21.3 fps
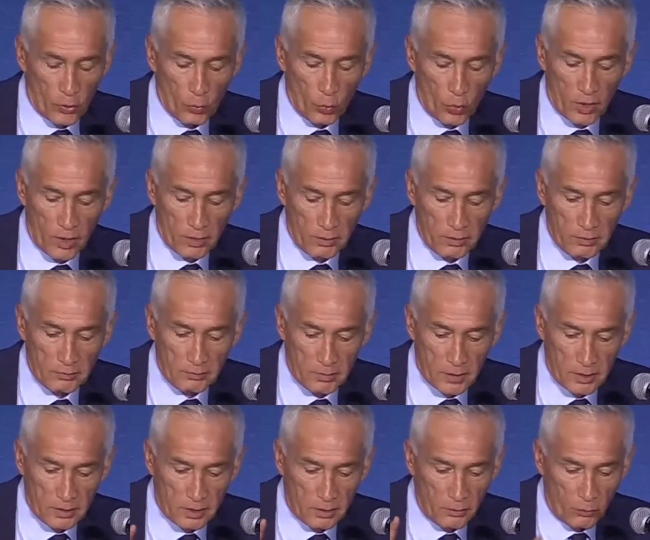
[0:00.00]
going from one
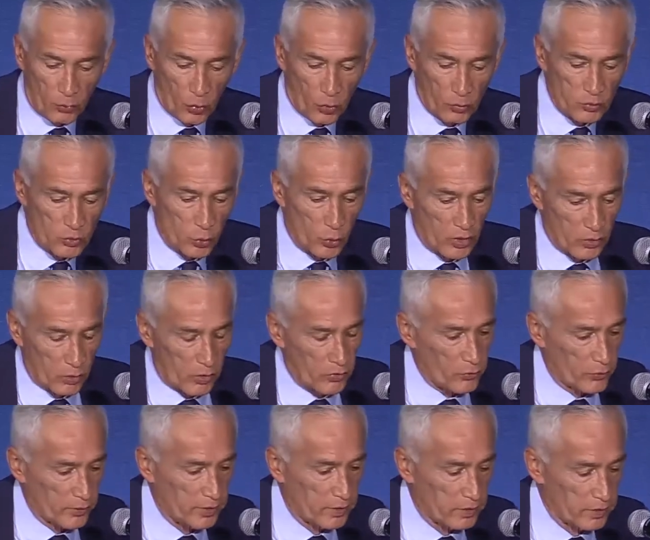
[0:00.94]
uh, room to
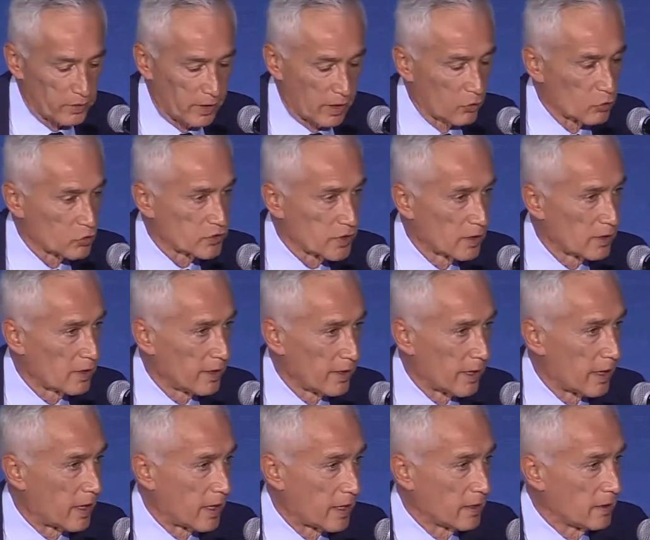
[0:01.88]
another in, in a
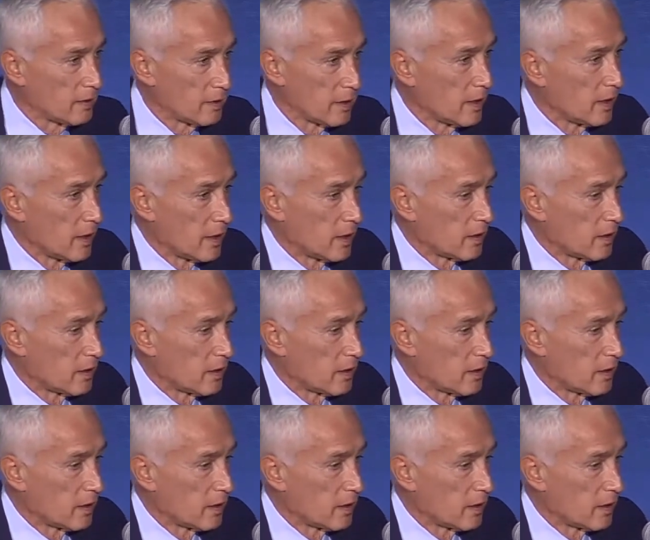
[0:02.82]
hotel, and I